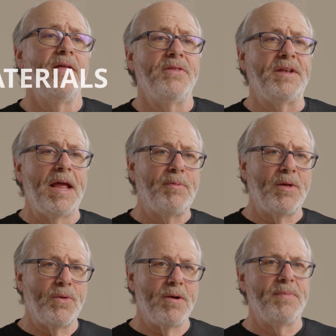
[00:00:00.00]
The table
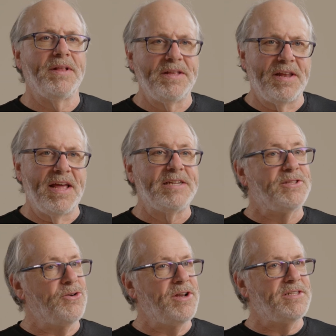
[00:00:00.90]
that we are building today is
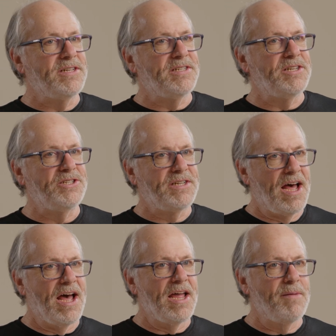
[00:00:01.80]
36 inches
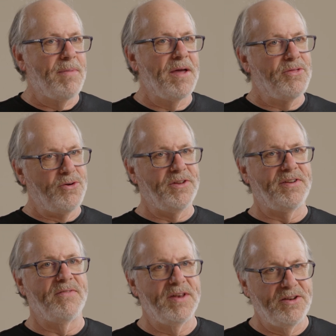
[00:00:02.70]
high by
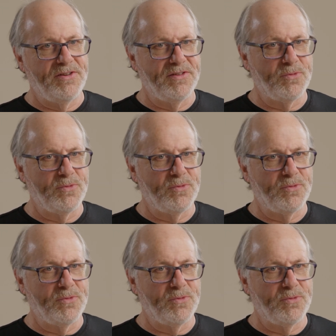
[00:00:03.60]
35 inches